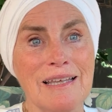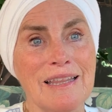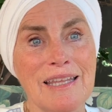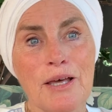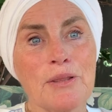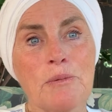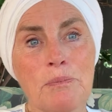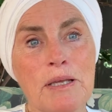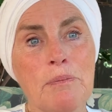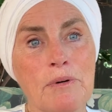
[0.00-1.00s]
the other
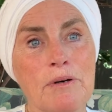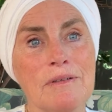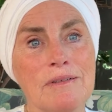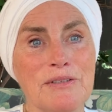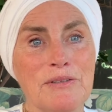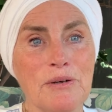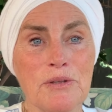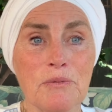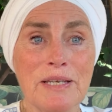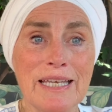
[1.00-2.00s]
people, you know,
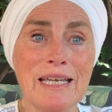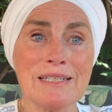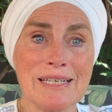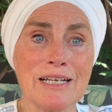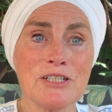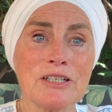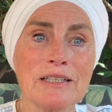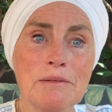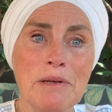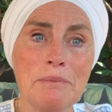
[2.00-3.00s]
that we can't
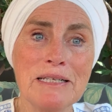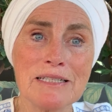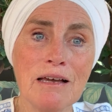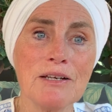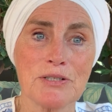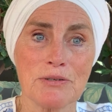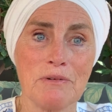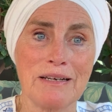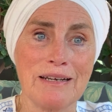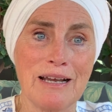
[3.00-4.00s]
actually maybe touch
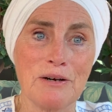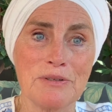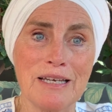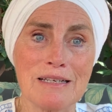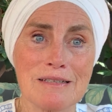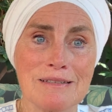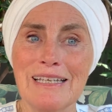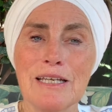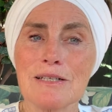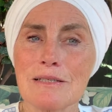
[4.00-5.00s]
right now yet.
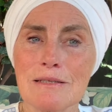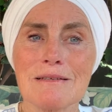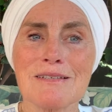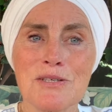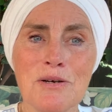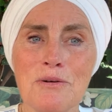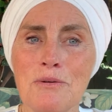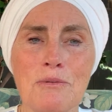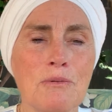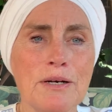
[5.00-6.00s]
It's so
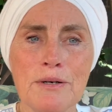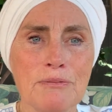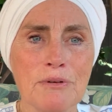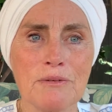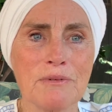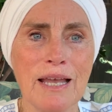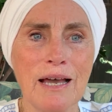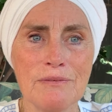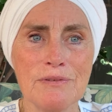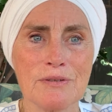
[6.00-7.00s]
wonderful that we
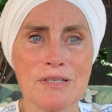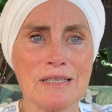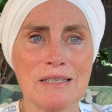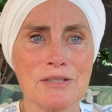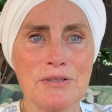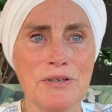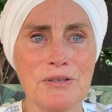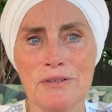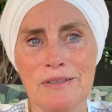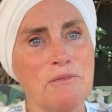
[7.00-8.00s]
have those things, you
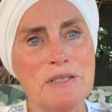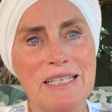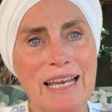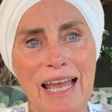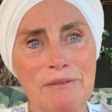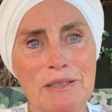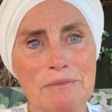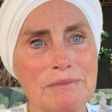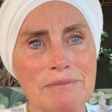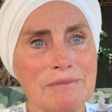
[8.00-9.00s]
know. We didn't have
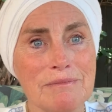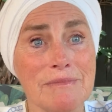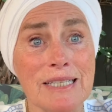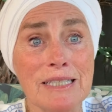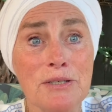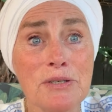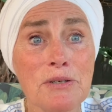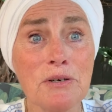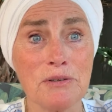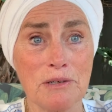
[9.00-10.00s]
them 10 years
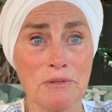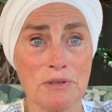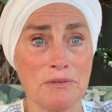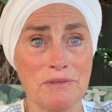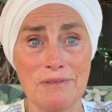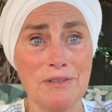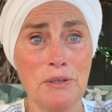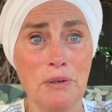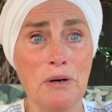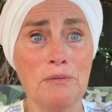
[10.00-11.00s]
ago. They weren't, you
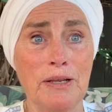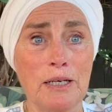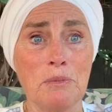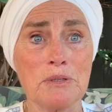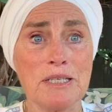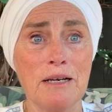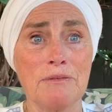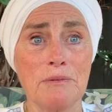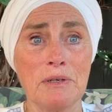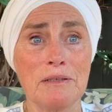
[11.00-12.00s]
know, available to
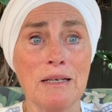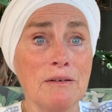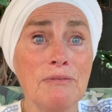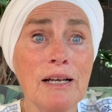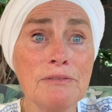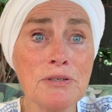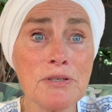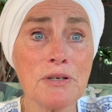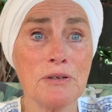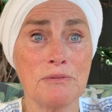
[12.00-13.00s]
everyone. 5 years
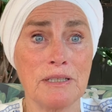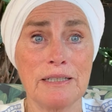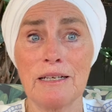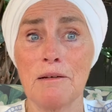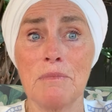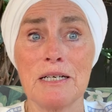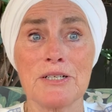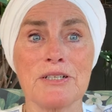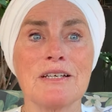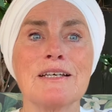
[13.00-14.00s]
ago, really, not
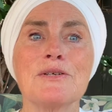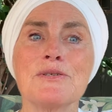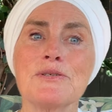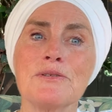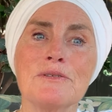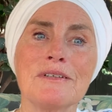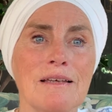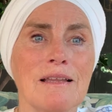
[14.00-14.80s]
much. So